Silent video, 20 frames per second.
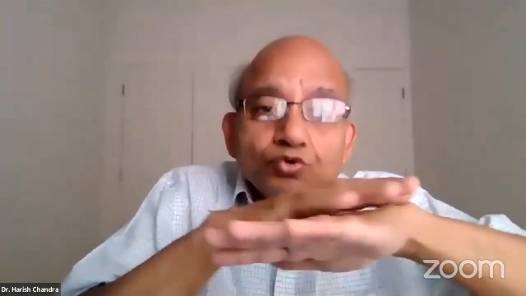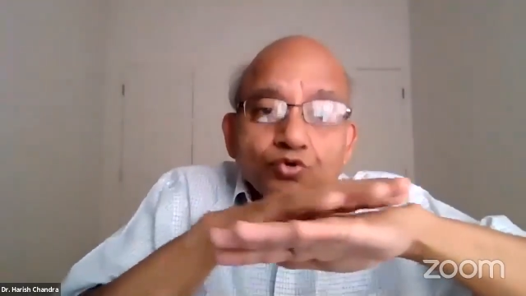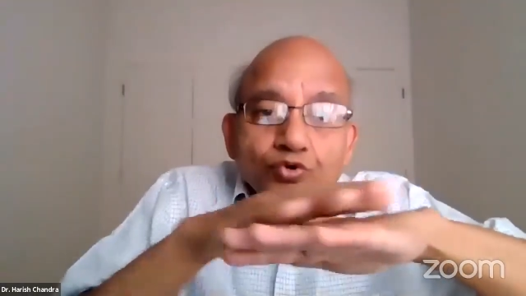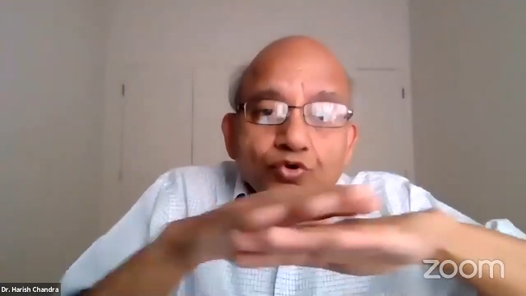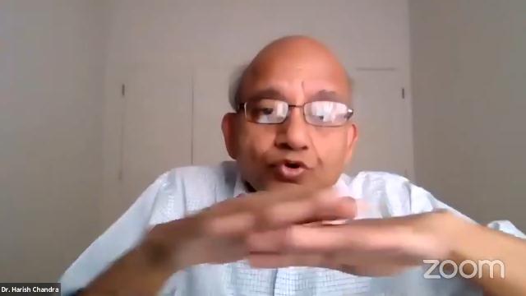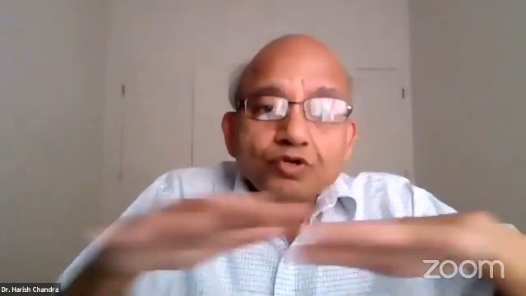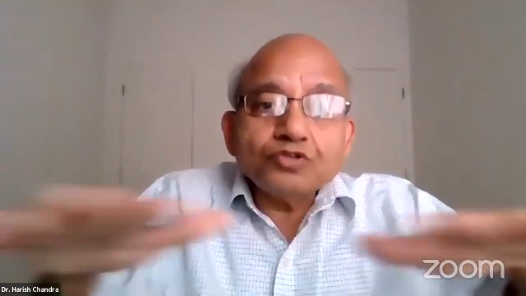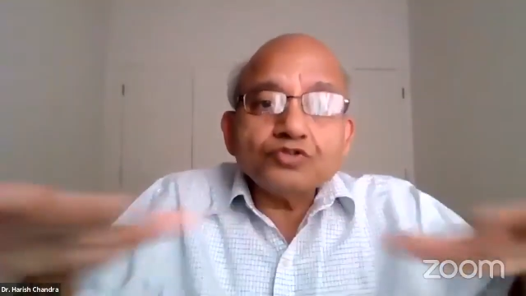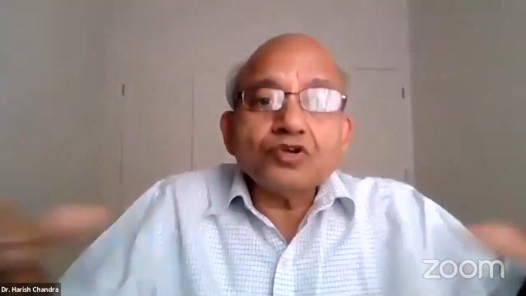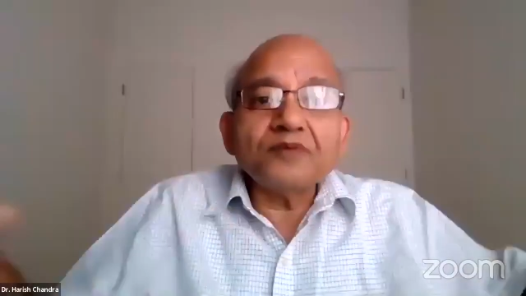
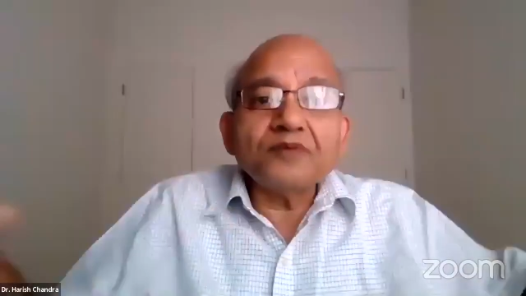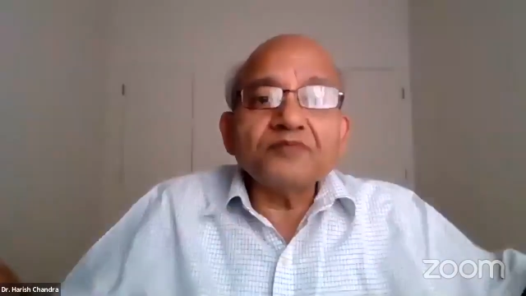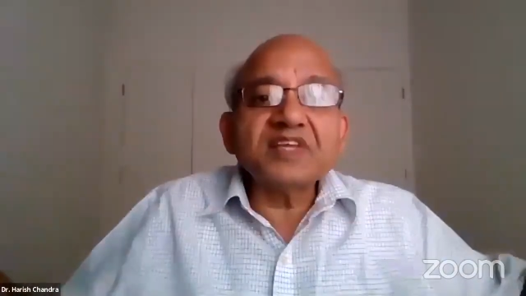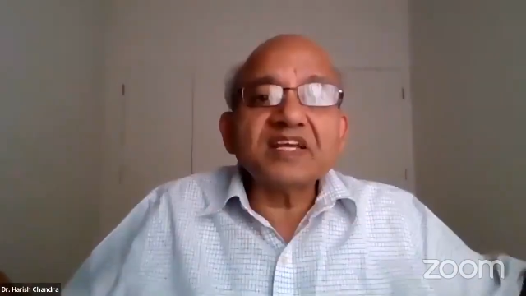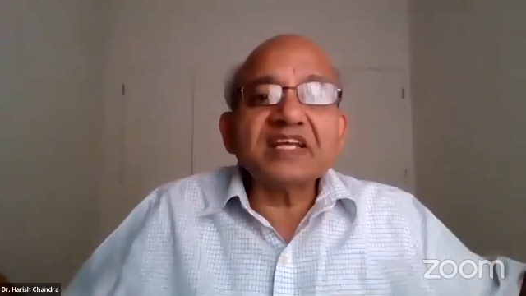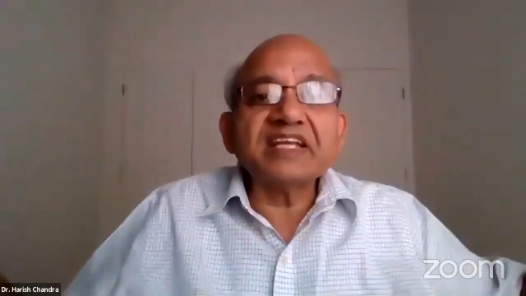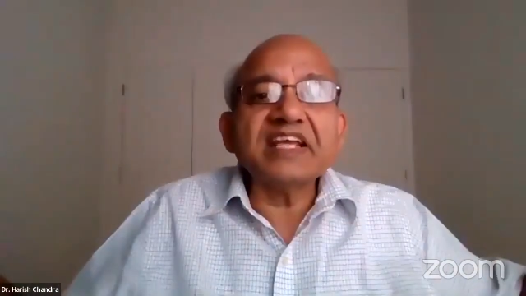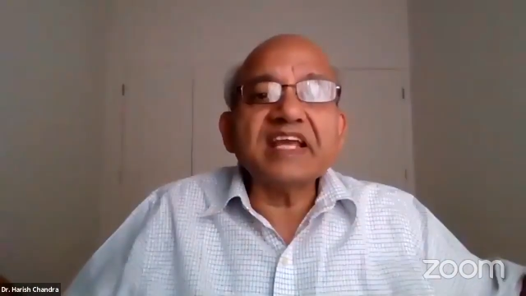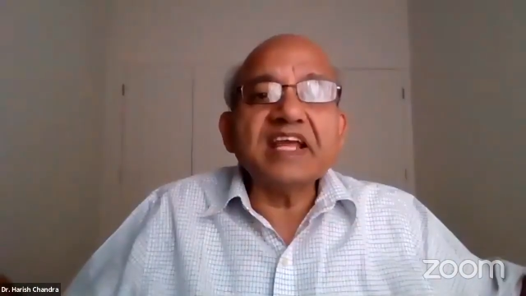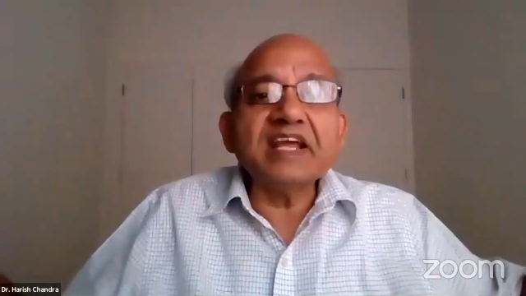rules
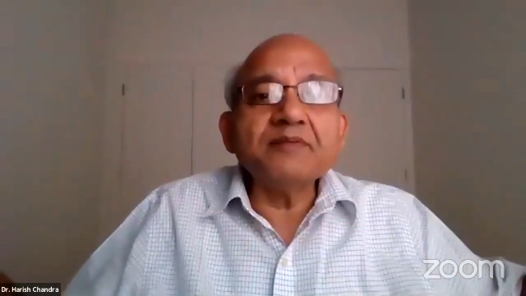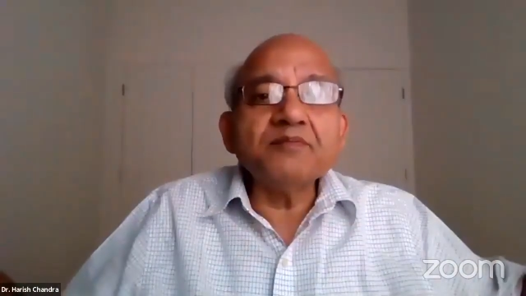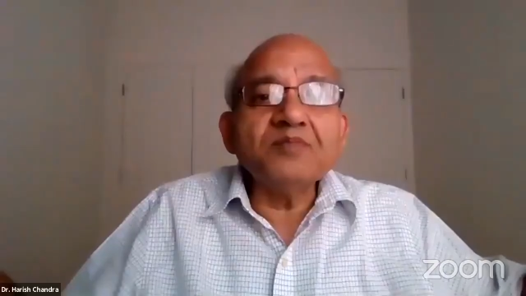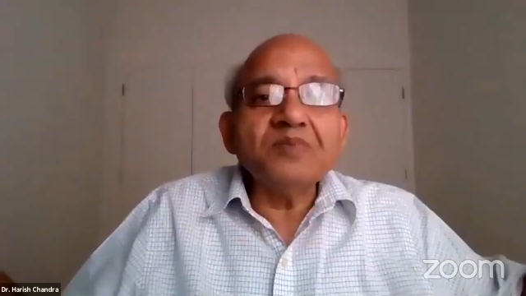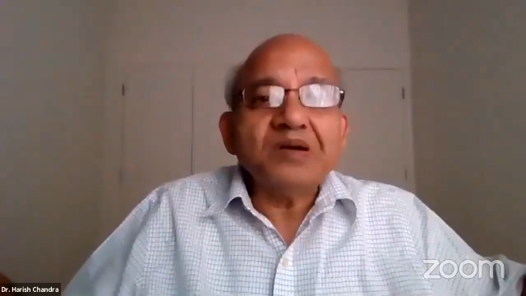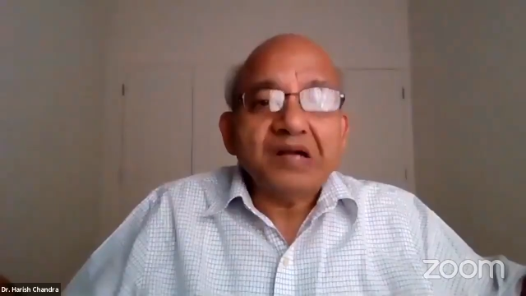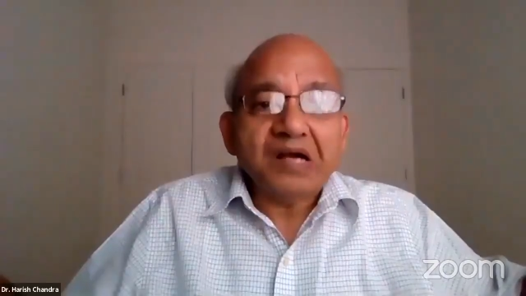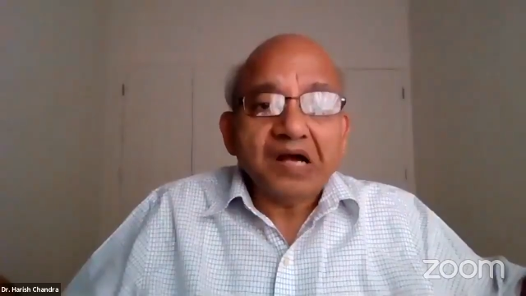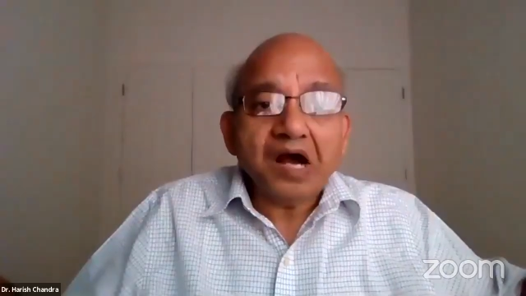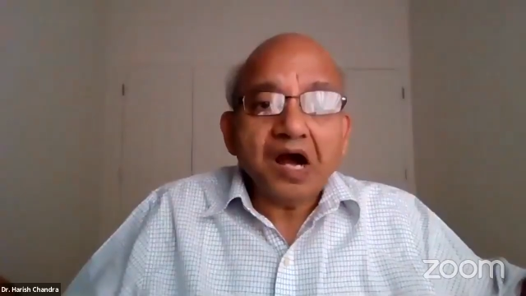of the
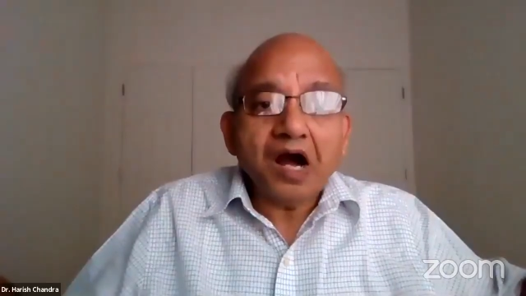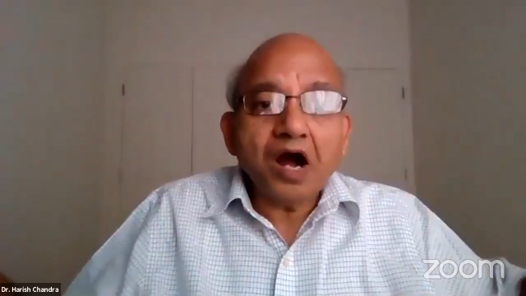game,